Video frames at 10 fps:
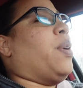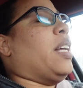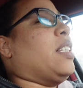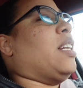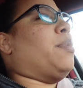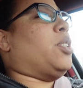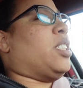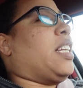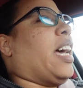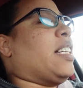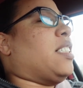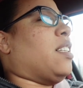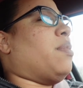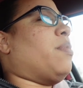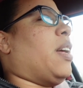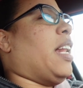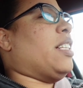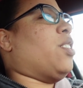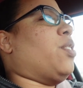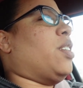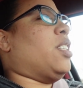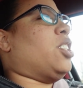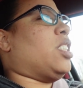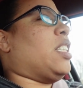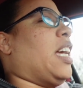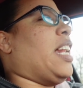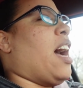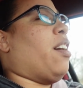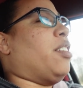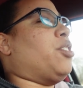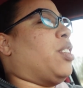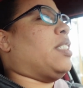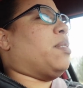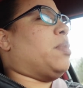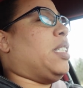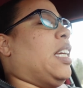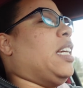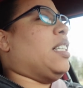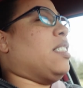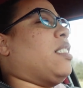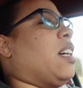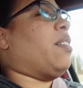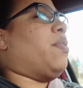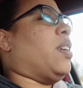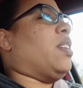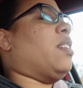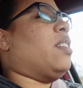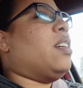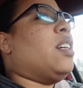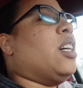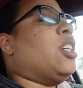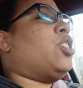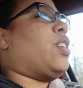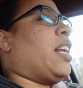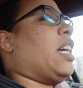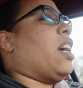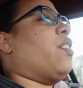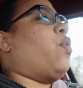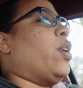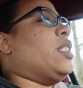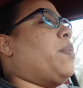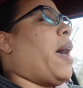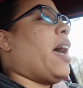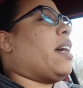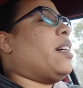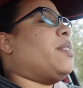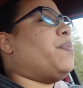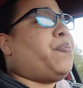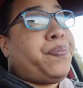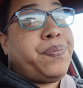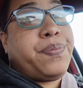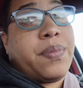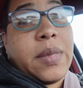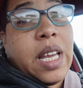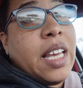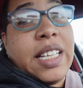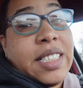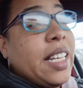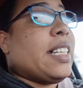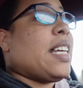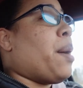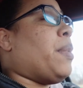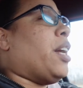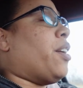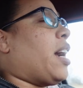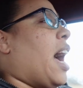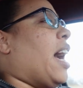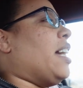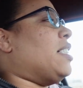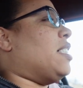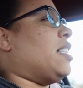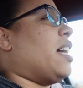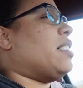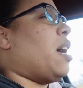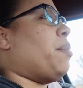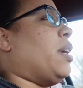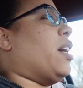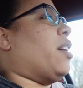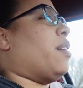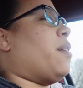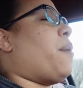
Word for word: we ended up just texting. And I told her to just lay down and drink some tea and stuff and try to get her voice back. It's that time of year, guys. It's that time of year.